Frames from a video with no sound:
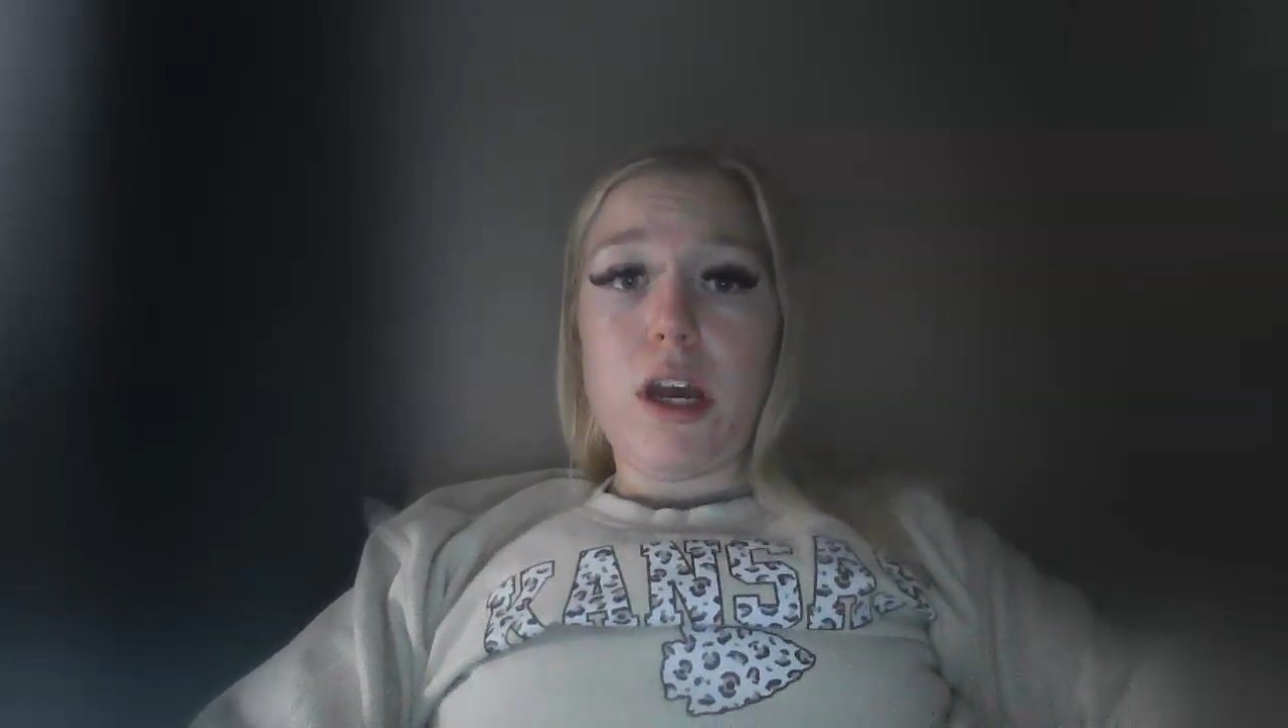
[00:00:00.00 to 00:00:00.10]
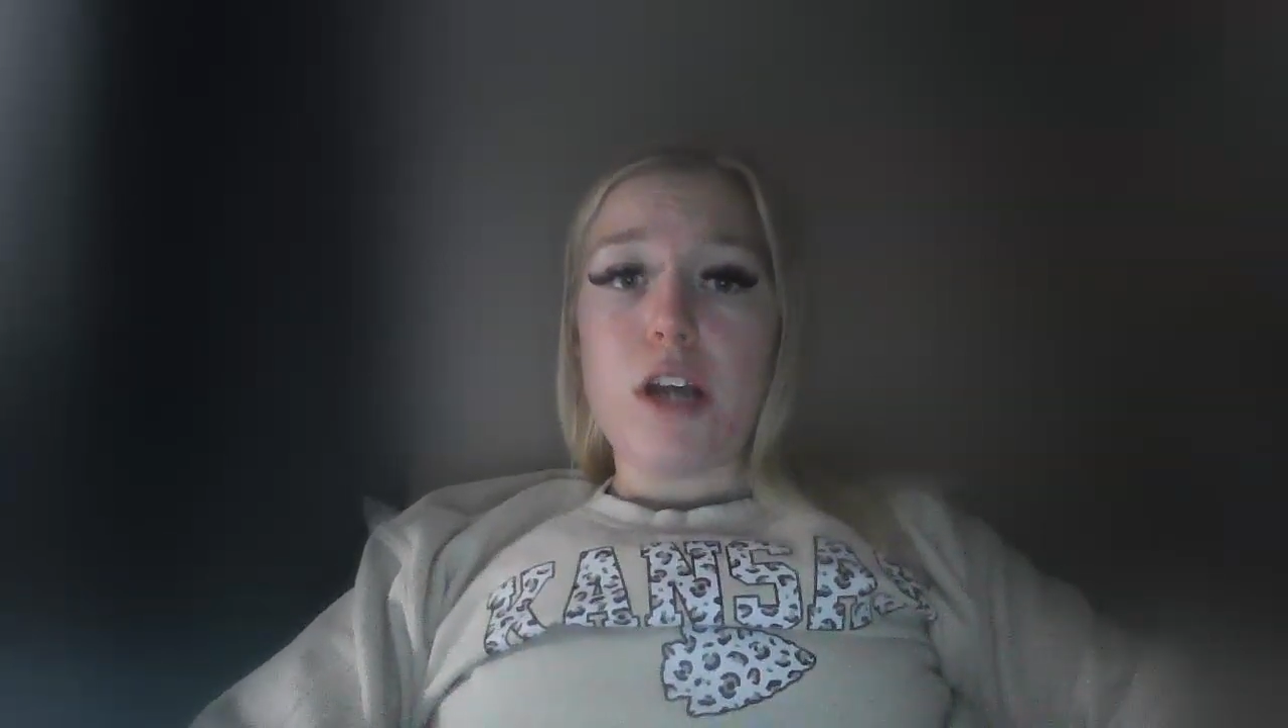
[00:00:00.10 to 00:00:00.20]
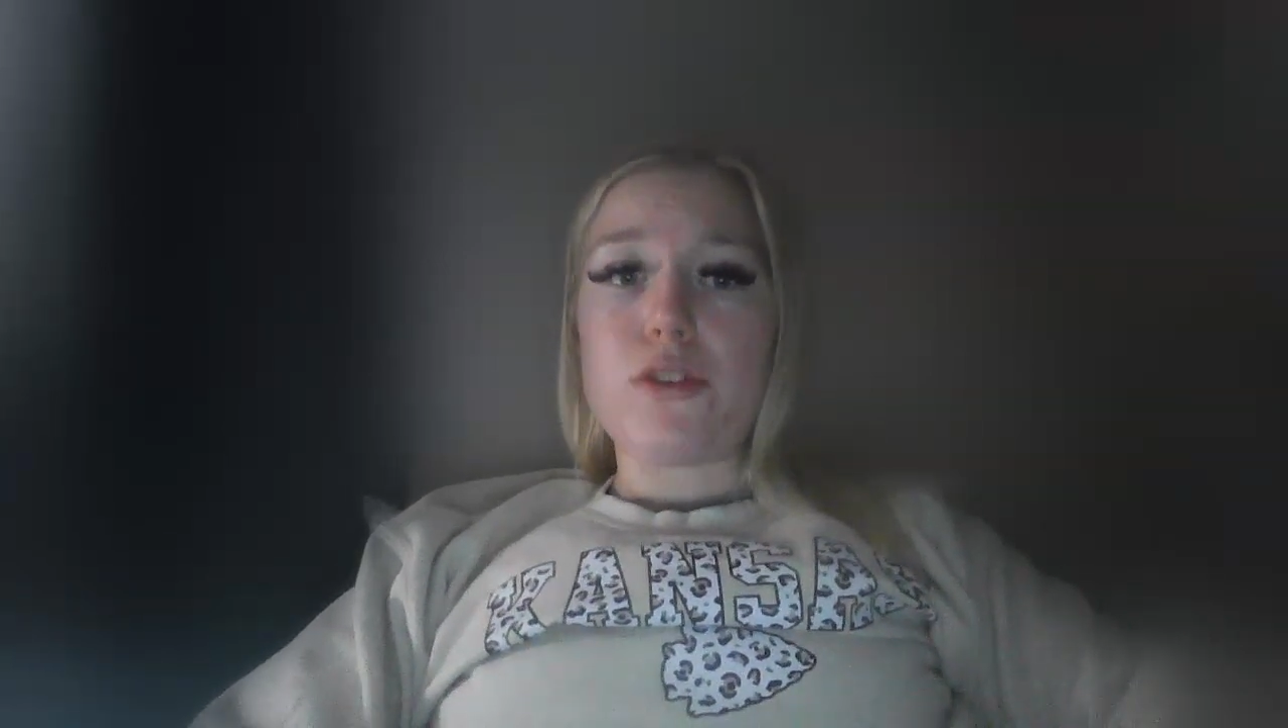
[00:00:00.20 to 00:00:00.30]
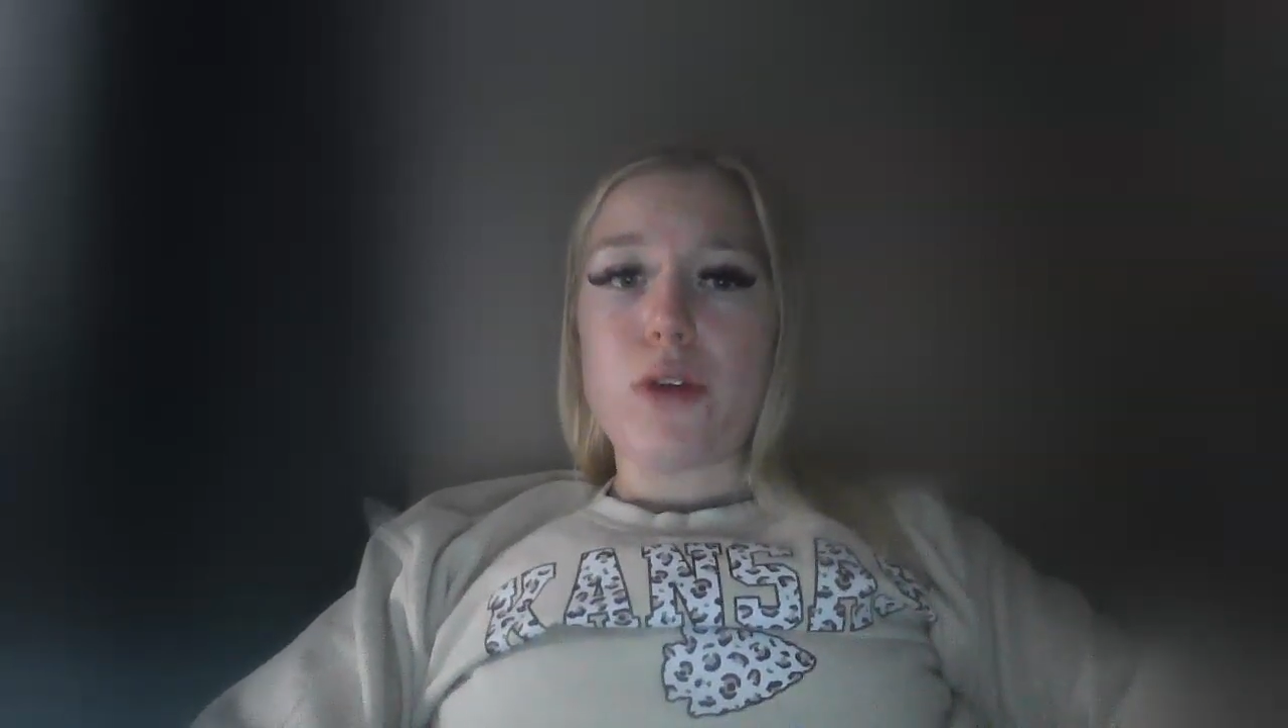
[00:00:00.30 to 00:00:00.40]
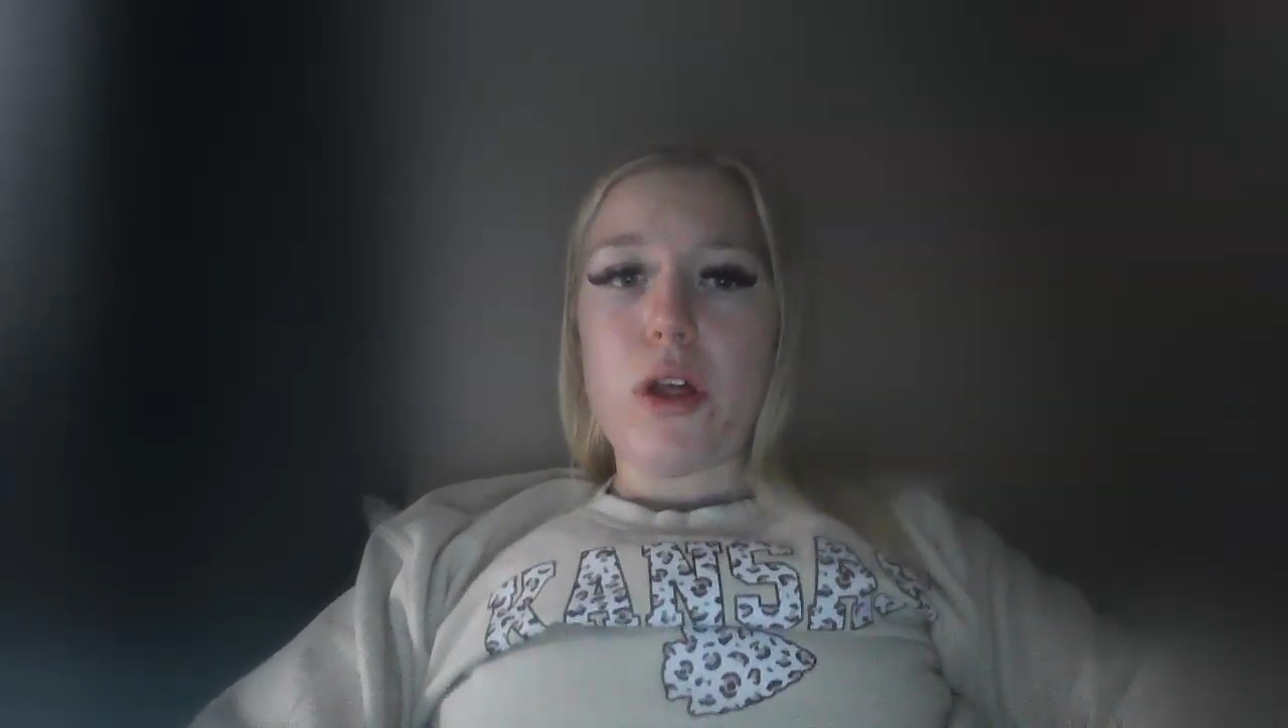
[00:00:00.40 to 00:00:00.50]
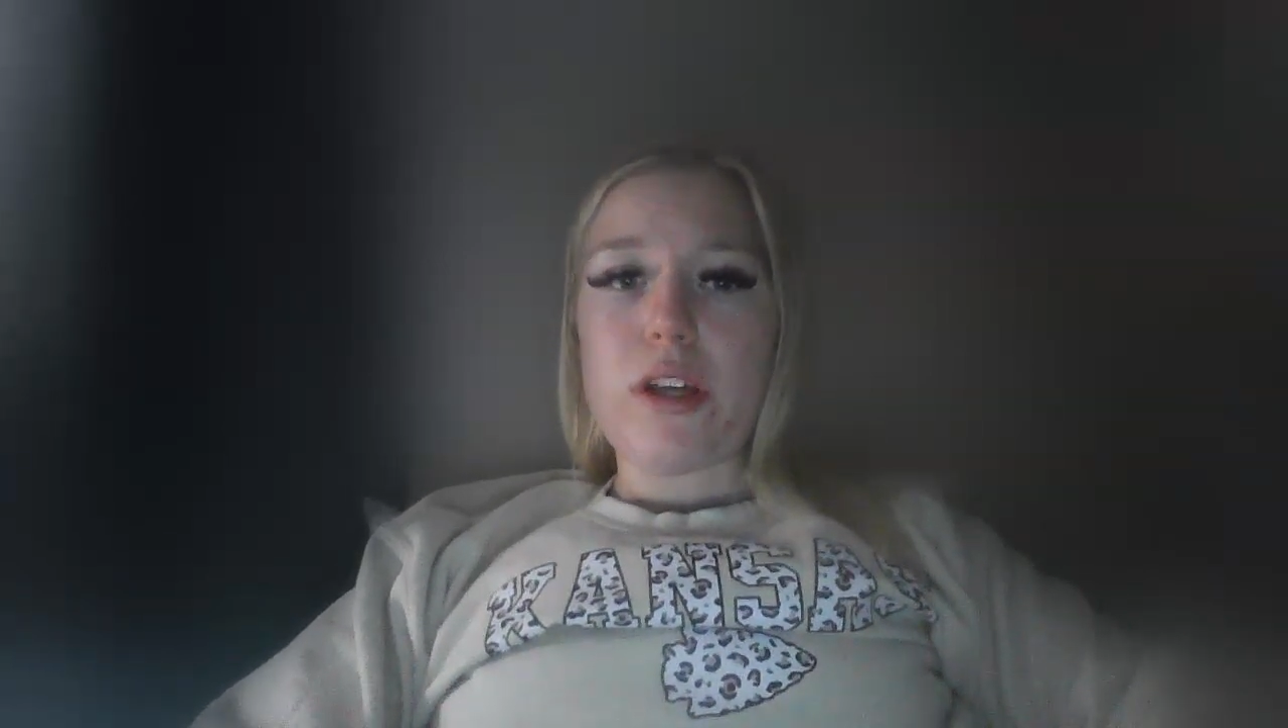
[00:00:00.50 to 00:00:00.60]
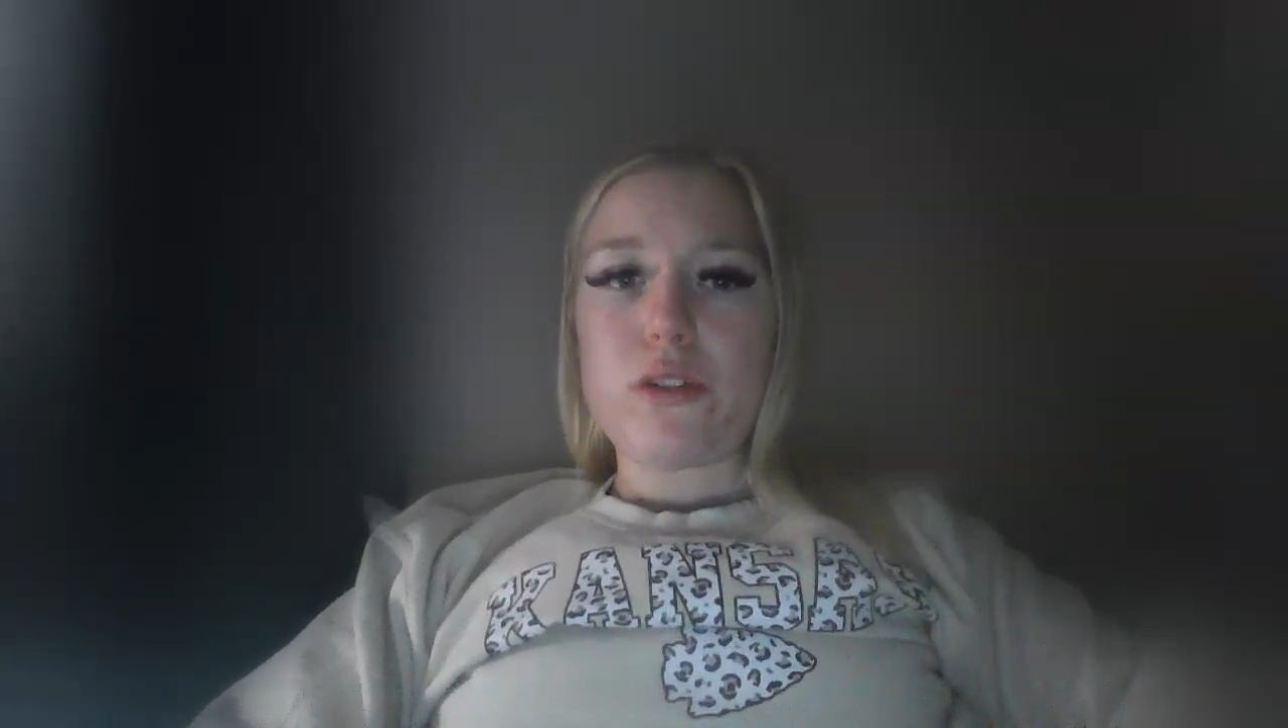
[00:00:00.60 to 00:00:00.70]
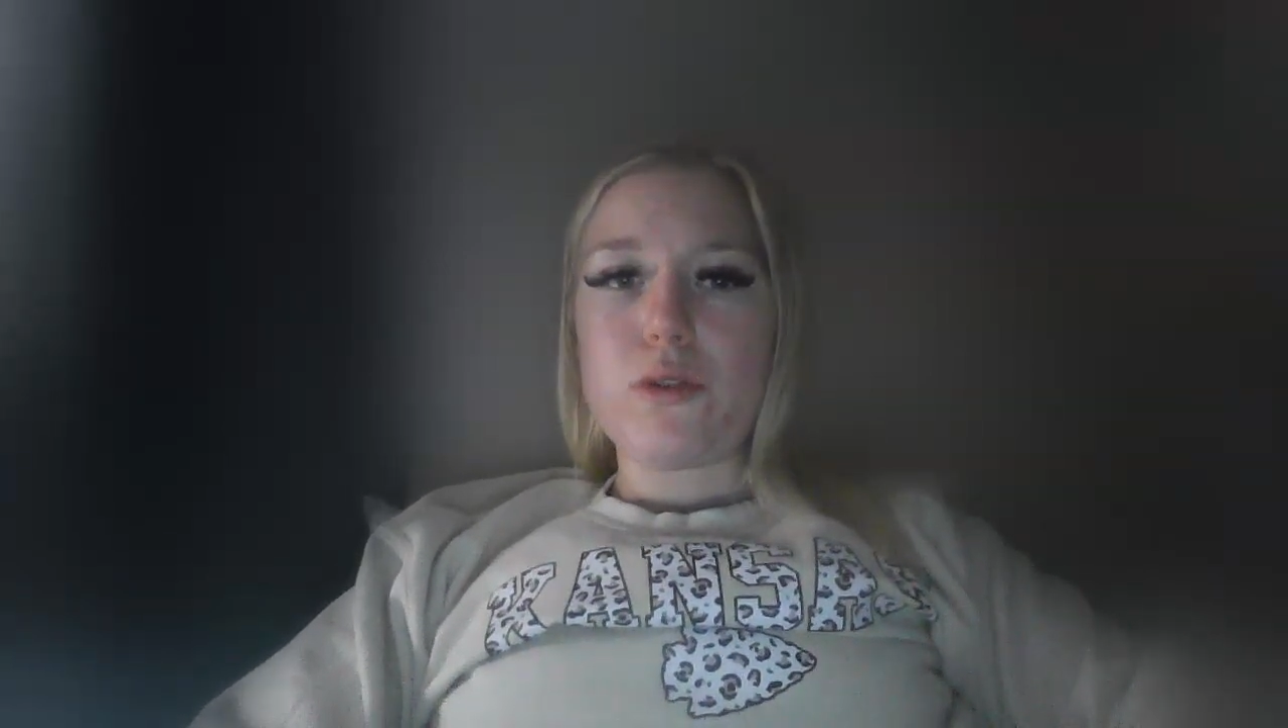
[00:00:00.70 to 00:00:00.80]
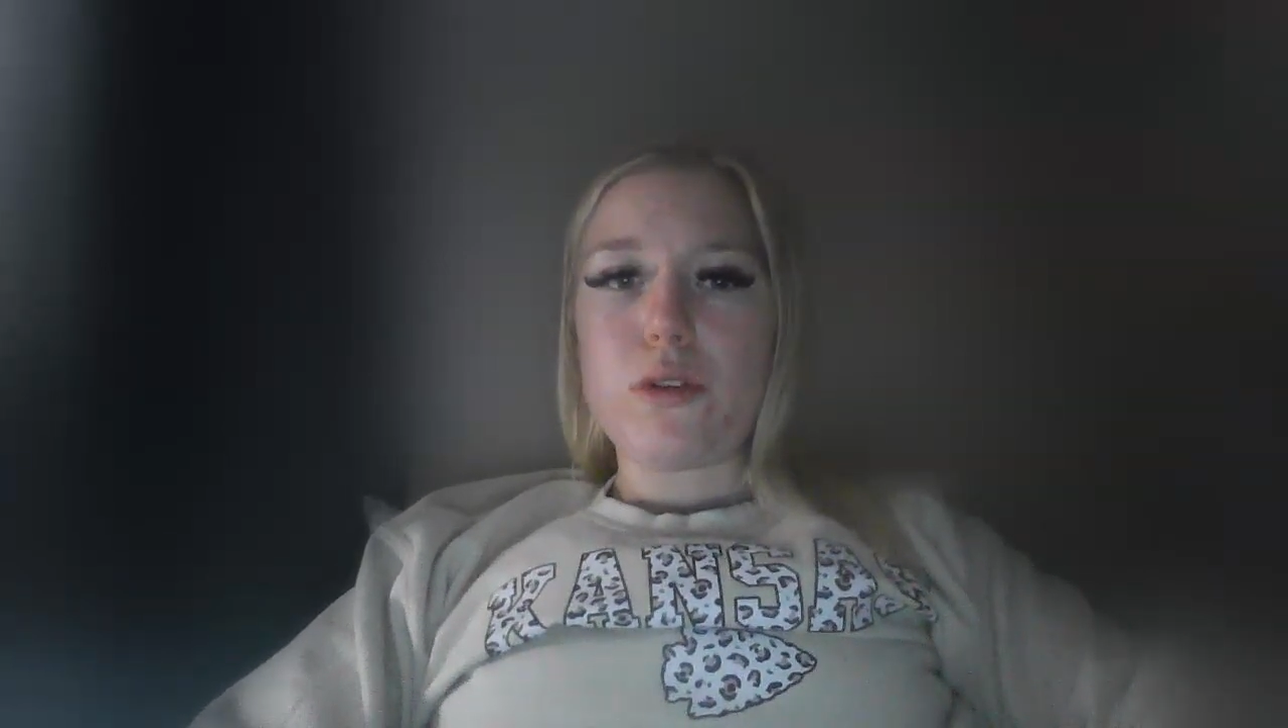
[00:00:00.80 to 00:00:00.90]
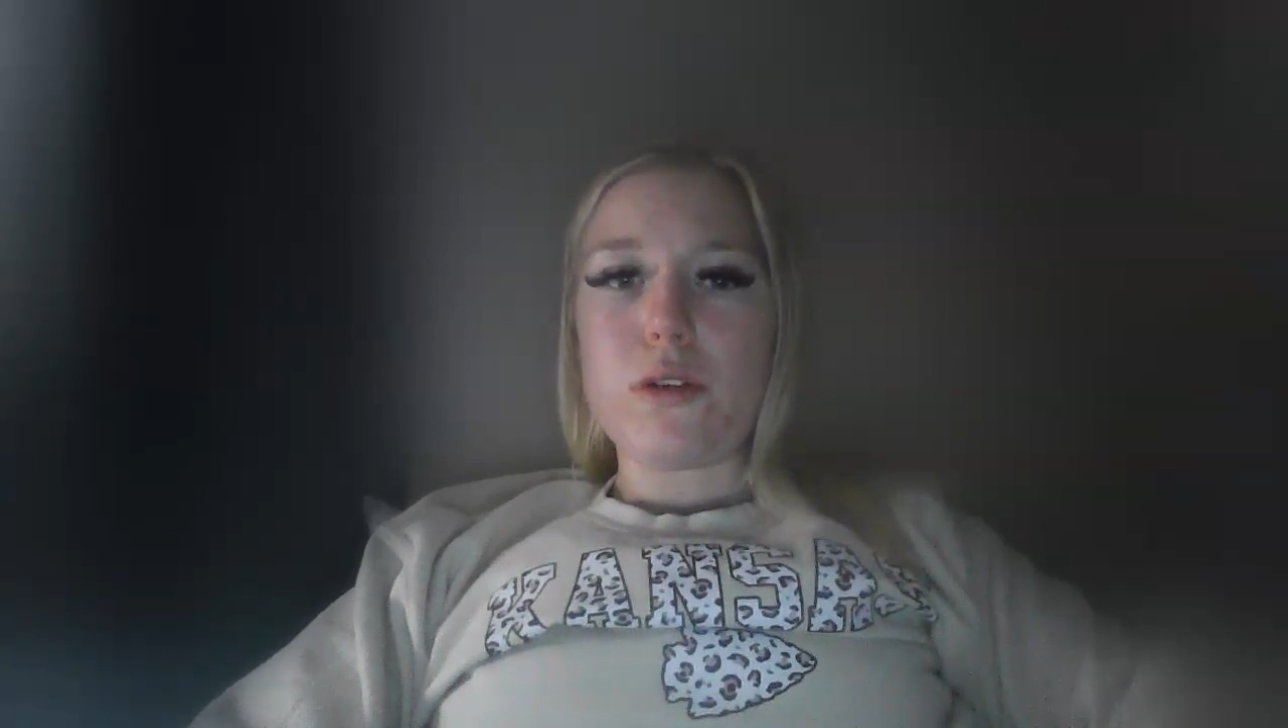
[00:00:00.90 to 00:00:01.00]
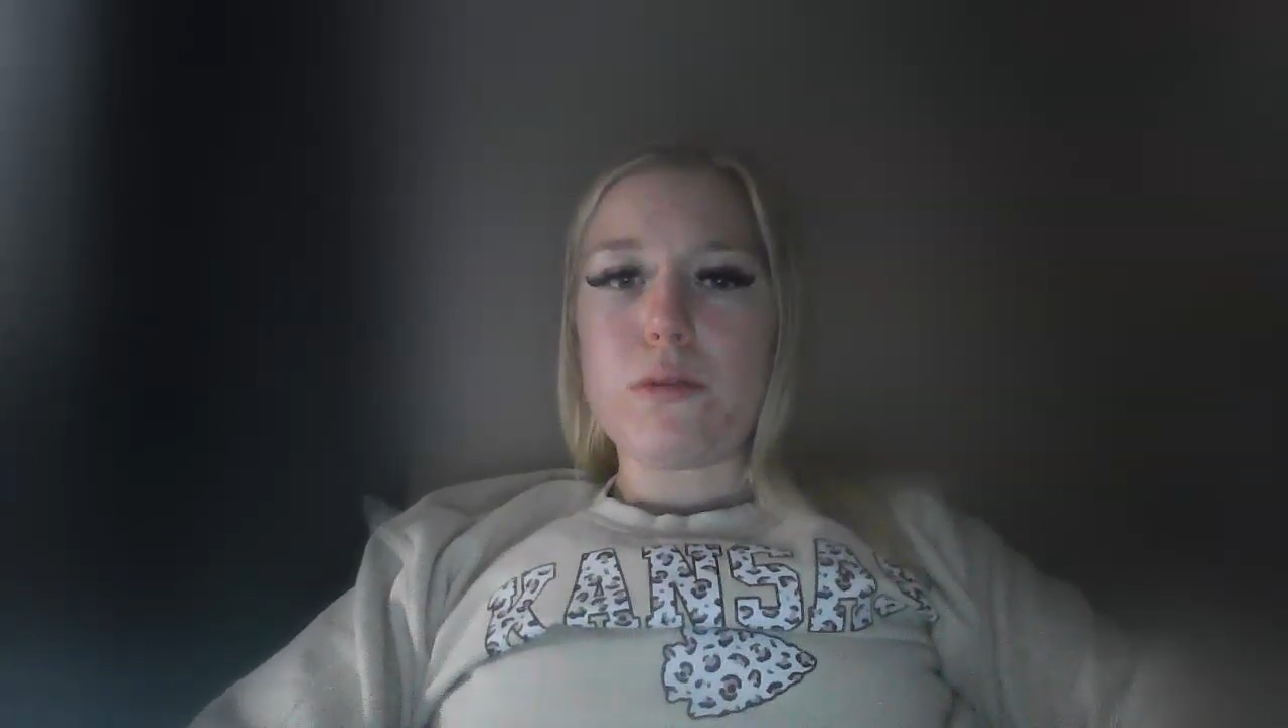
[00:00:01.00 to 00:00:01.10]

a drawing tool,